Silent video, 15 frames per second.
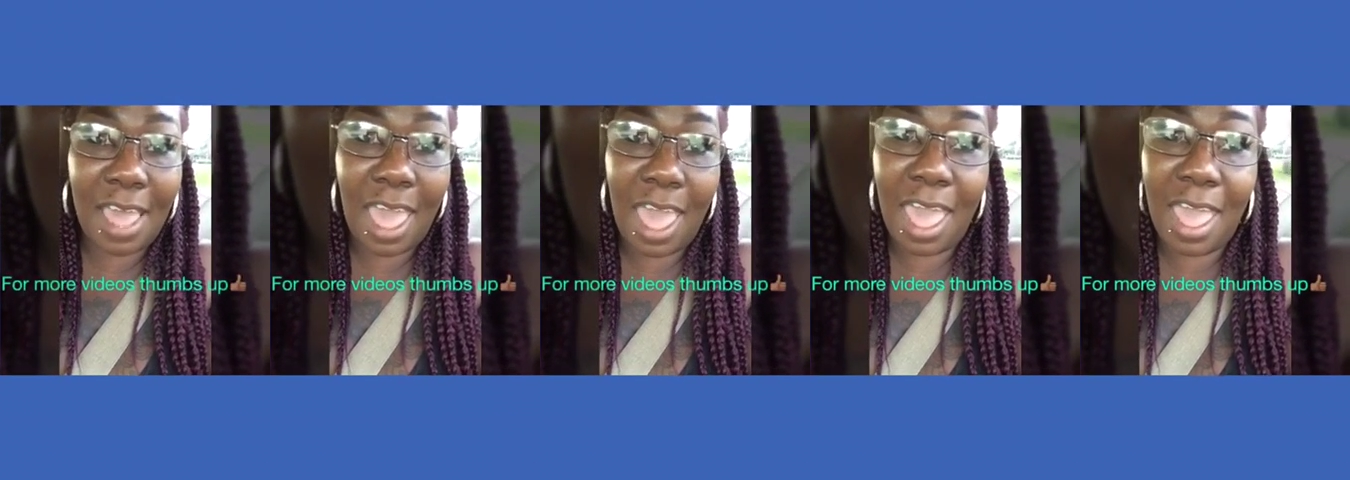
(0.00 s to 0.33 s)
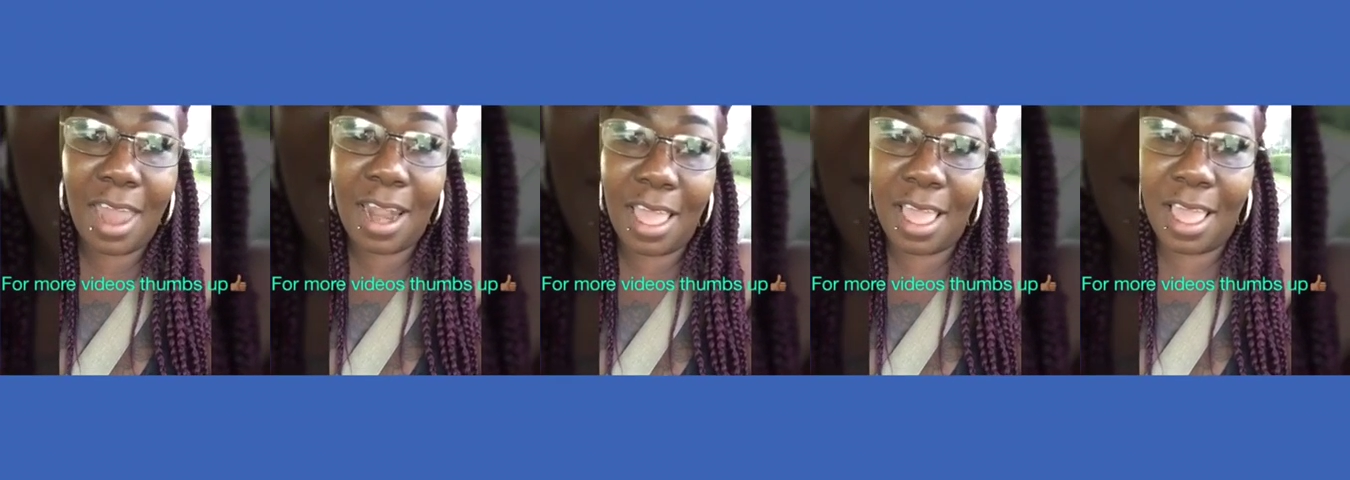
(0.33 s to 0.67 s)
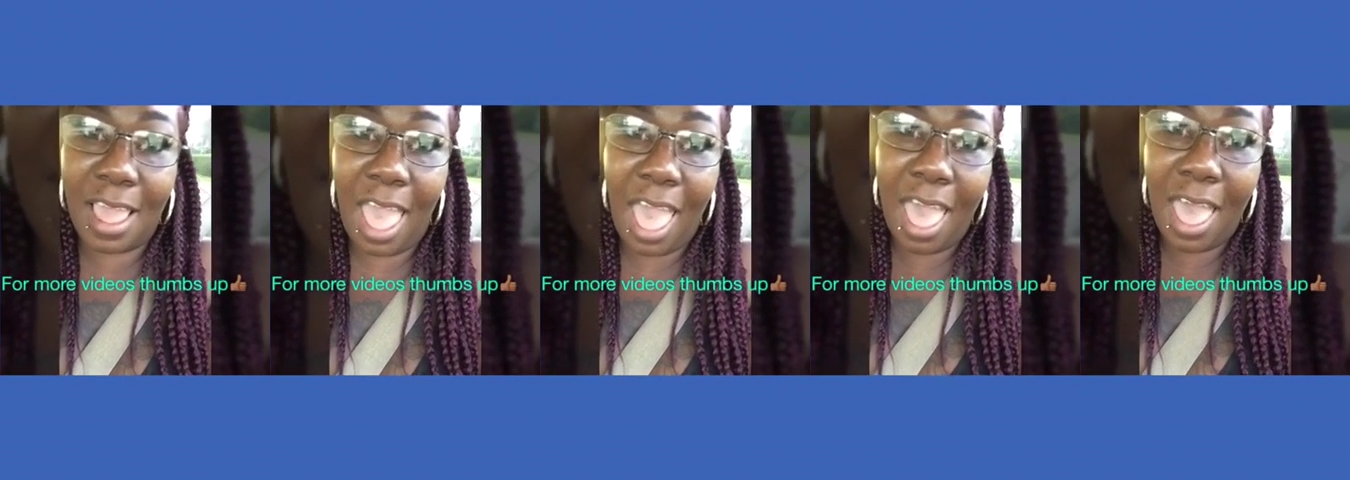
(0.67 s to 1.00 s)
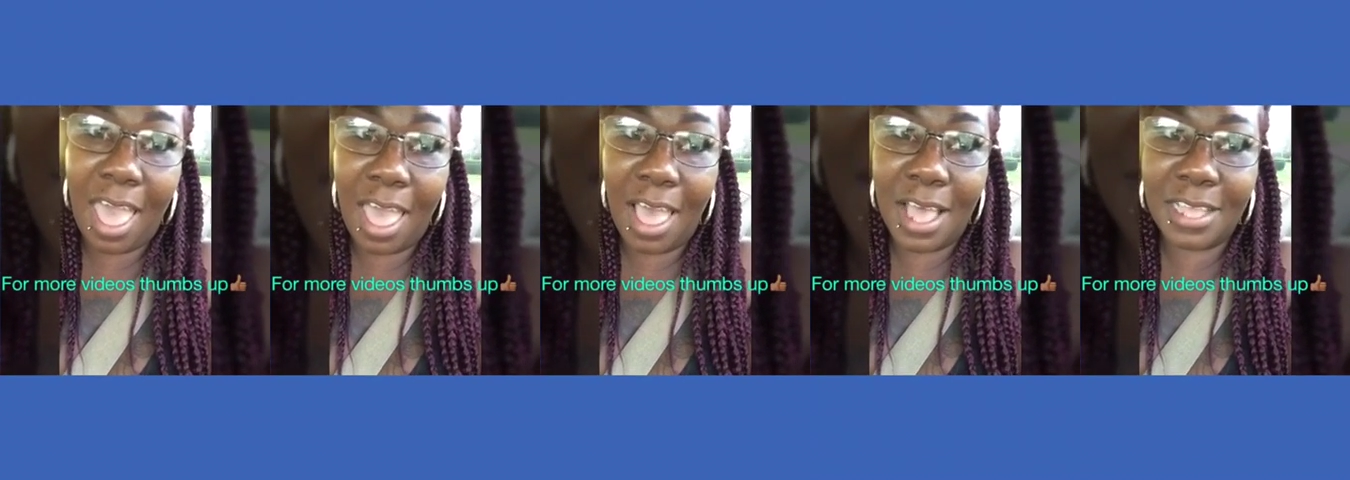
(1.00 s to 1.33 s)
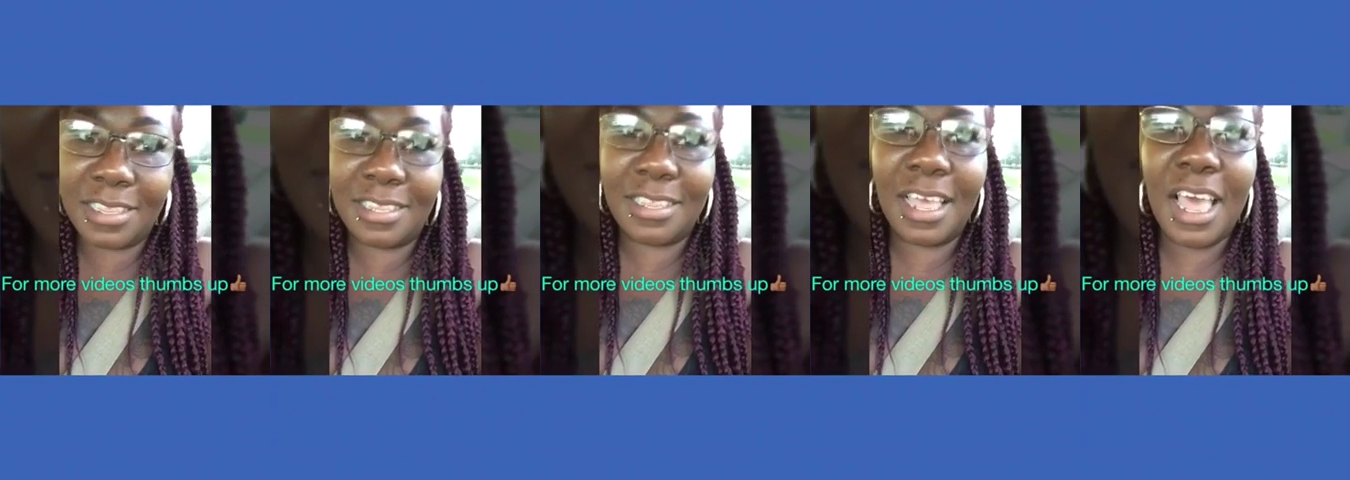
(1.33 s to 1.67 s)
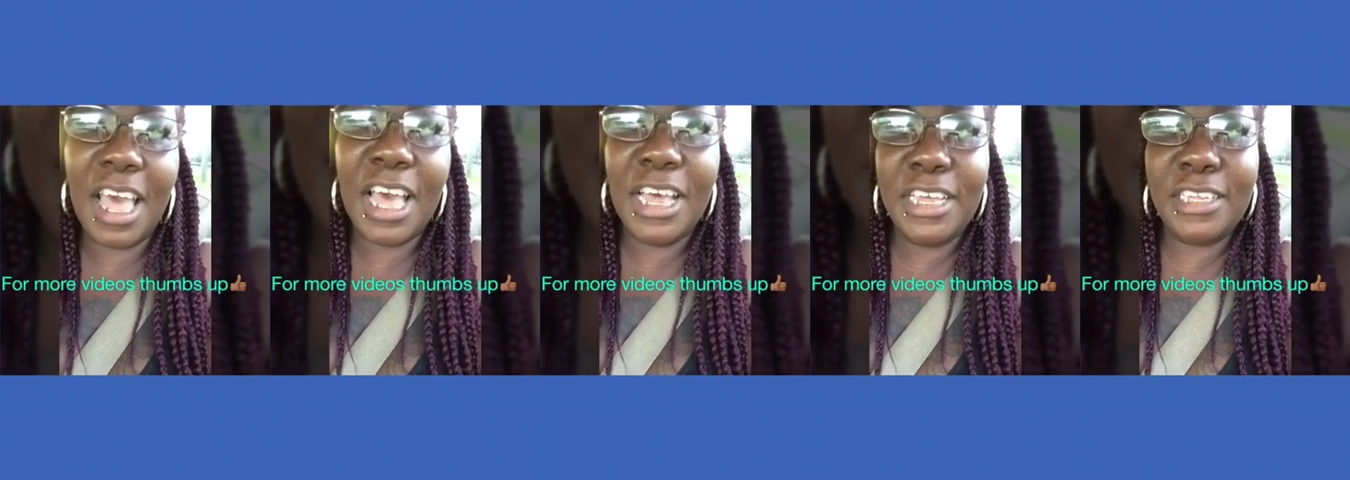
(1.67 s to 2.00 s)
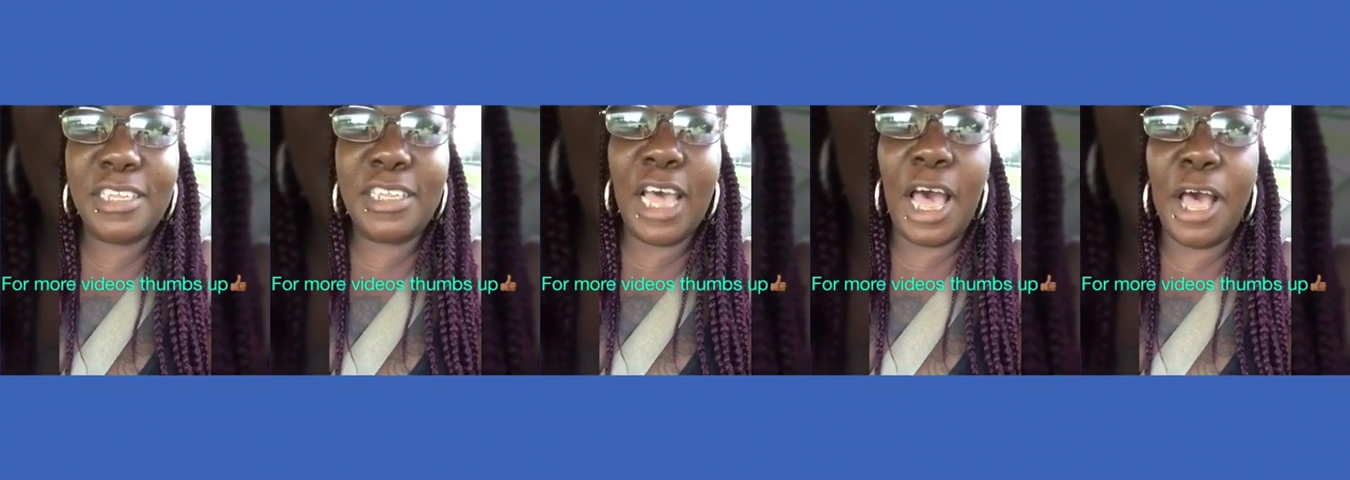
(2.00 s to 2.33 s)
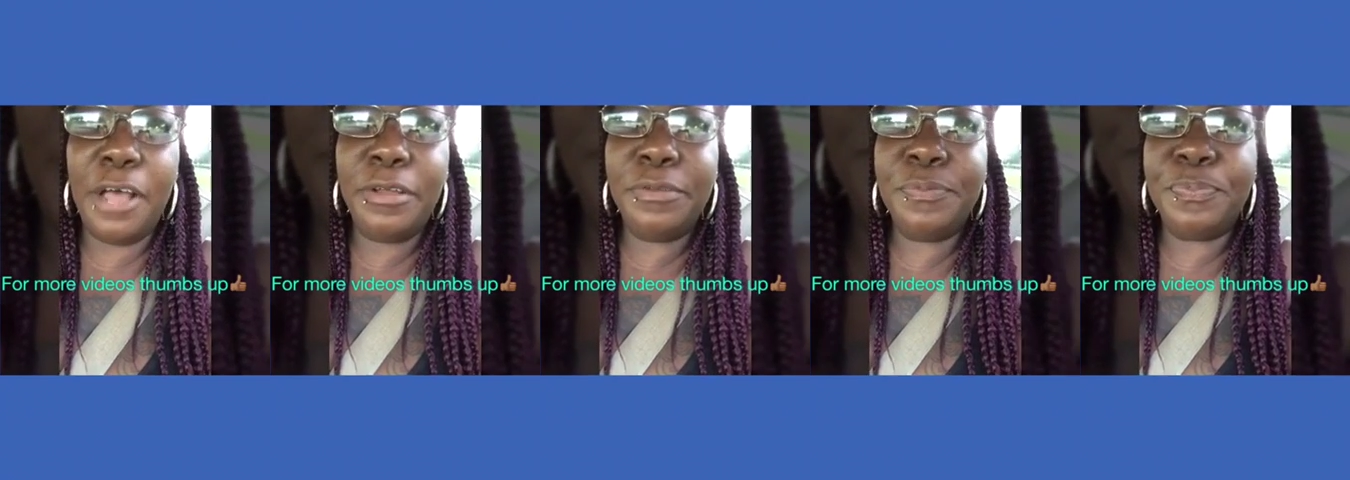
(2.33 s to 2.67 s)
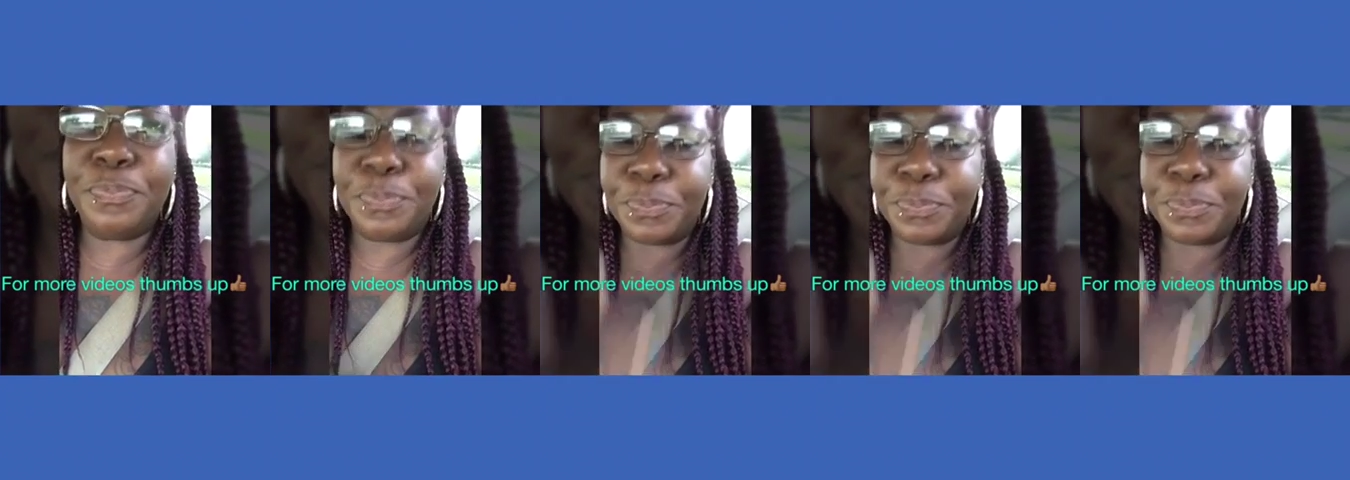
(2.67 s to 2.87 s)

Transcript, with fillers: and yes. So,